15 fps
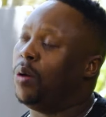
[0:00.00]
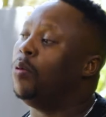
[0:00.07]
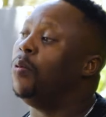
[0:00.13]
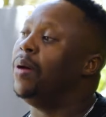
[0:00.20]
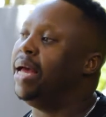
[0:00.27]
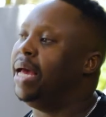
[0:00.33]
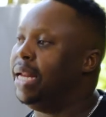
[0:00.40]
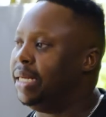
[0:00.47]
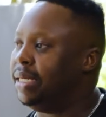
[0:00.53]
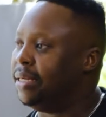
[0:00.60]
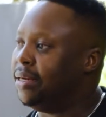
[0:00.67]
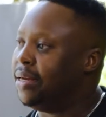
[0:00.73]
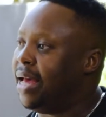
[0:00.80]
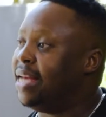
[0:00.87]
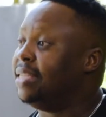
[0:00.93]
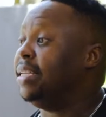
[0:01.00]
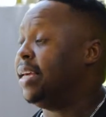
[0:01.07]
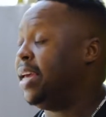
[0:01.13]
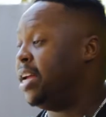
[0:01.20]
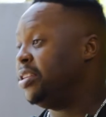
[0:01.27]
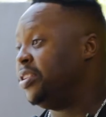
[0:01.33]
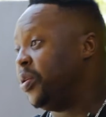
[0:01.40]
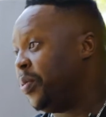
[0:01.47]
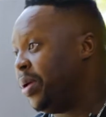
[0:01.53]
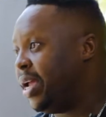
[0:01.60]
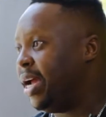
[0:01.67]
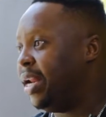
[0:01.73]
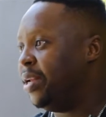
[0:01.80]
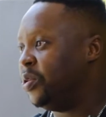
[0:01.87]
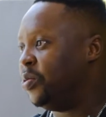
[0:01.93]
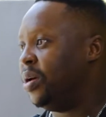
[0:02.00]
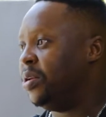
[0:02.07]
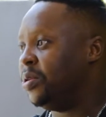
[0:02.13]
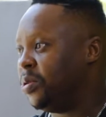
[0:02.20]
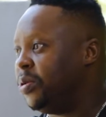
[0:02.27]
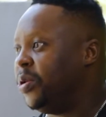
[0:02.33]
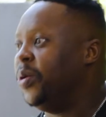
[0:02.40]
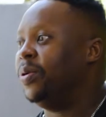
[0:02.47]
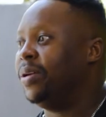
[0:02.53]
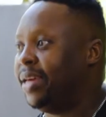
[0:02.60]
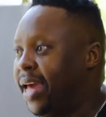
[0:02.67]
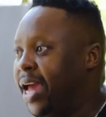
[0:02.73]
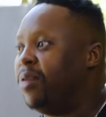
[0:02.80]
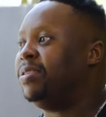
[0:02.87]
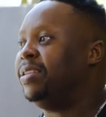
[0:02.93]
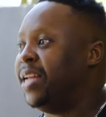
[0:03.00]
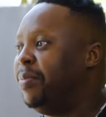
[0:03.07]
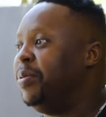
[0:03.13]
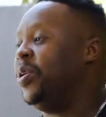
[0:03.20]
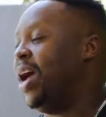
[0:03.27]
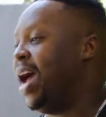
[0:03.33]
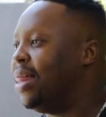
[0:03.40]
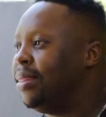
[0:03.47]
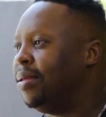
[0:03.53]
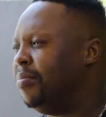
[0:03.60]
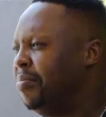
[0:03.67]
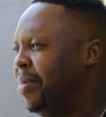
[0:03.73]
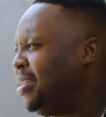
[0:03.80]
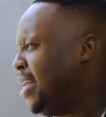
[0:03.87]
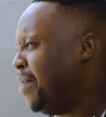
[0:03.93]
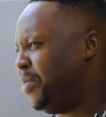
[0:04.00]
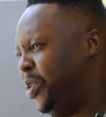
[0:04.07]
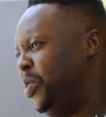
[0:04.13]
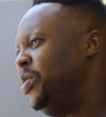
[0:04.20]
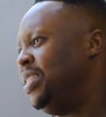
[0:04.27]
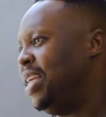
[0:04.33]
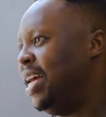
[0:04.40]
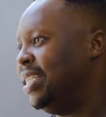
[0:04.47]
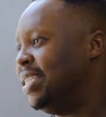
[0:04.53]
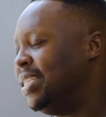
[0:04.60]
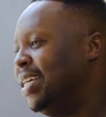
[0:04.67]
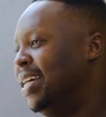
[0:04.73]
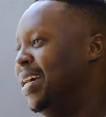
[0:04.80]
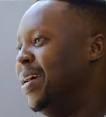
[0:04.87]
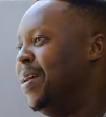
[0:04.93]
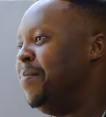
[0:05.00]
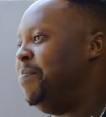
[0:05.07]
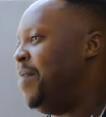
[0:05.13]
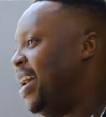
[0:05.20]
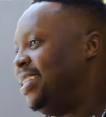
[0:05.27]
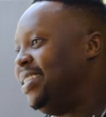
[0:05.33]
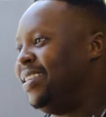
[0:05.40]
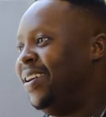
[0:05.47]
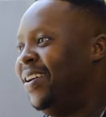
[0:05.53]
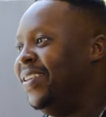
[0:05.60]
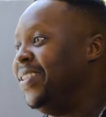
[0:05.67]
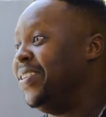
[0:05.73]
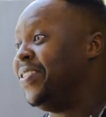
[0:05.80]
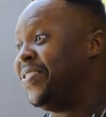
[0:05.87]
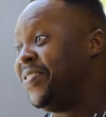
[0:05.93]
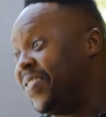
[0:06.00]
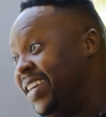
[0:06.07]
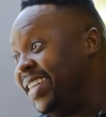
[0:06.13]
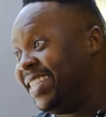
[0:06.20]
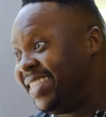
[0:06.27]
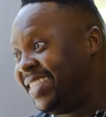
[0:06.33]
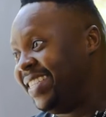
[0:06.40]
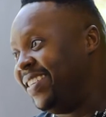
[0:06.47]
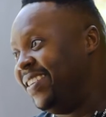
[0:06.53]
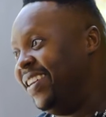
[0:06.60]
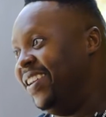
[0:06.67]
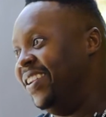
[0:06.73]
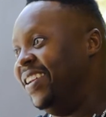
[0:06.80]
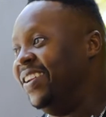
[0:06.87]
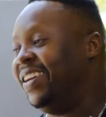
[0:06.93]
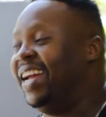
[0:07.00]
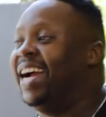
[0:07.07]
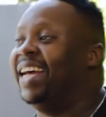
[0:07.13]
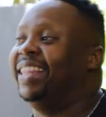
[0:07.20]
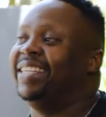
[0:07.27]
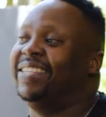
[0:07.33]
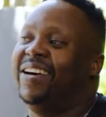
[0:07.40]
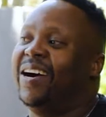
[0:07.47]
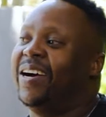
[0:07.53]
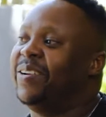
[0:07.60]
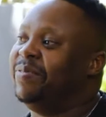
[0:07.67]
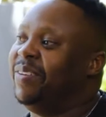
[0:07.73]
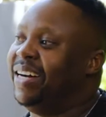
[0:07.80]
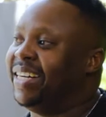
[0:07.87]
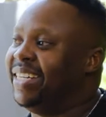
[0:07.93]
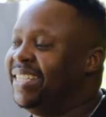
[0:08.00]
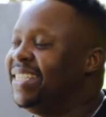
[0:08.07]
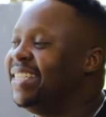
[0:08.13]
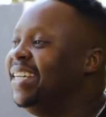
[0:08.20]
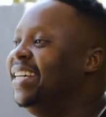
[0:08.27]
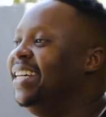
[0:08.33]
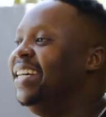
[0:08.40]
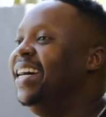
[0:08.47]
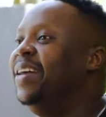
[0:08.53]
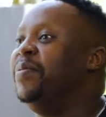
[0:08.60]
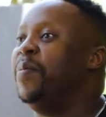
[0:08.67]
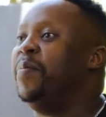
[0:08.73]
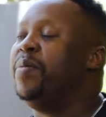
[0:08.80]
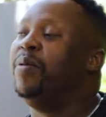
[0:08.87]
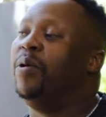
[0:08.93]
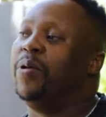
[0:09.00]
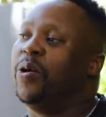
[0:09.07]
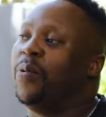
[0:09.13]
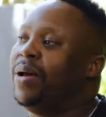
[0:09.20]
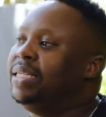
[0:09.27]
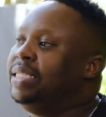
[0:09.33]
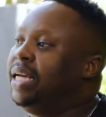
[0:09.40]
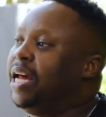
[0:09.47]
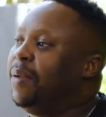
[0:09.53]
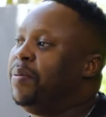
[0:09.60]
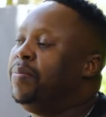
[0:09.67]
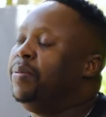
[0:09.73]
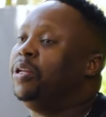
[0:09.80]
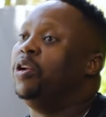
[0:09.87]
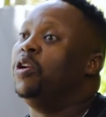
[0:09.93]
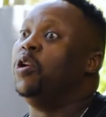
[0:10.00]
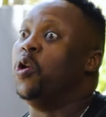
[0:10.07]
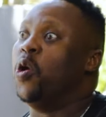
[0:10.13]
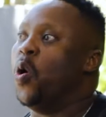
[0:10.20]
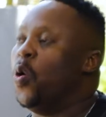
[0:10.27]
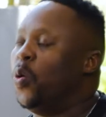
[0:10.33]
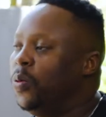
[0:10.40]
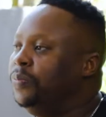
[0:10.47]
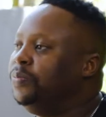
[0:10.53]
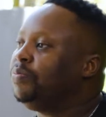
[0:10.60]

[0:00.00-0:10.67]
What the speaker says: we were headed as the Kings of the Weekend as well. So, you know, KOTW Anthem makes absolute sense. But on the street, looking at the target market, I mean, people requesting it, people didn't know